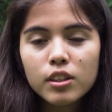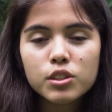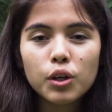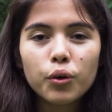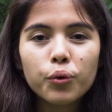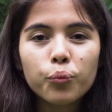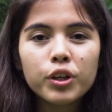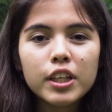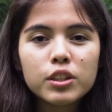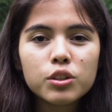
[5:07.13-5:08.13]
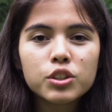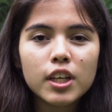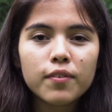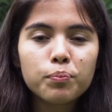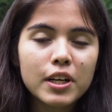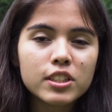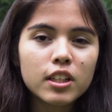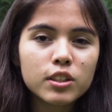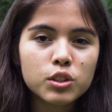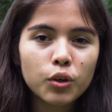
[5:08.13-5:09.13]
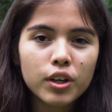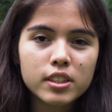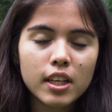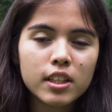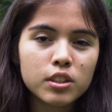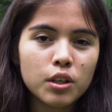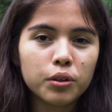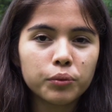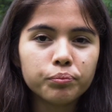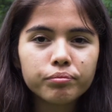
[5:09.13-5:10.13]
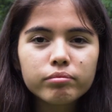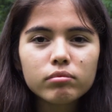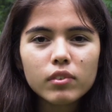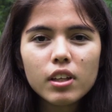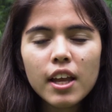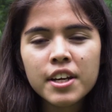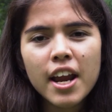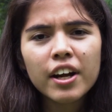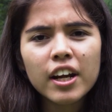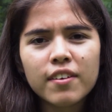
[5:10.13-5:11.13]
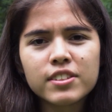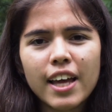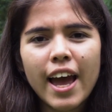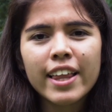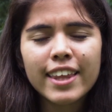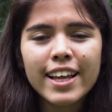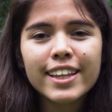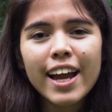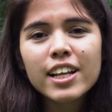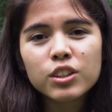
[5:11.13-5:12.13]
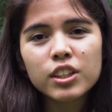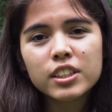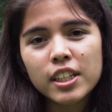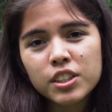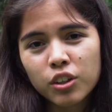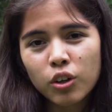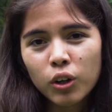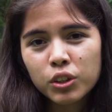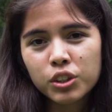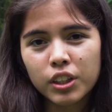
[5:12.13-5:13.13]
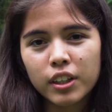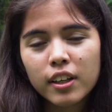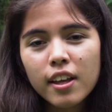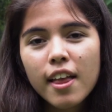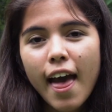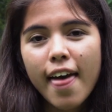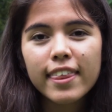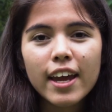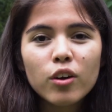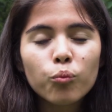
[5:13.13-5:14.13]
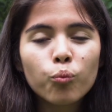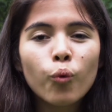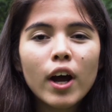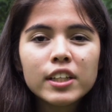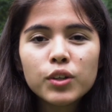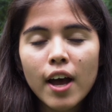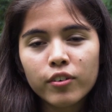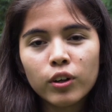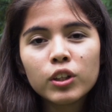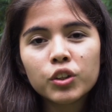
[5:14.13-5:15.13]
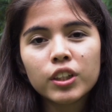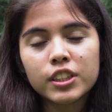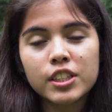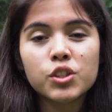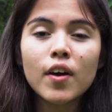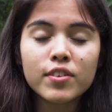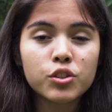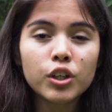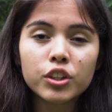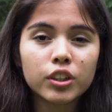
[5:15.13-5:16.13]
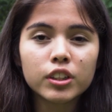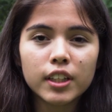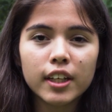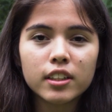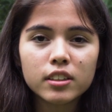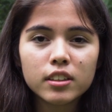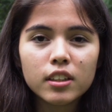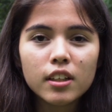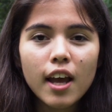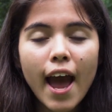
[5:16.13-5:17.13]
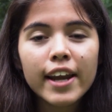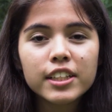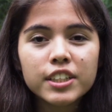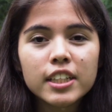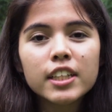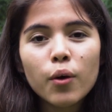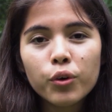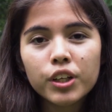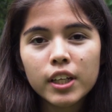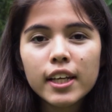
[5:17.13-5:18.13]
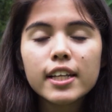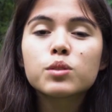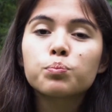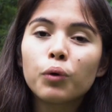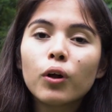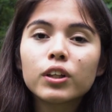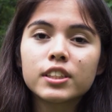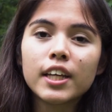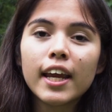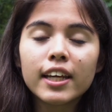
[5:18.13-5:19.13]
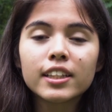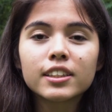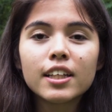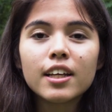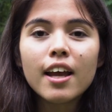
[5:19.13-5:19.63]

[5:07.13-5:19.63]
So we need to shape personal stories into narratives, and then that is going to change our culture. And then once you have cultural change, you have structural change. And the change that we need is bold change.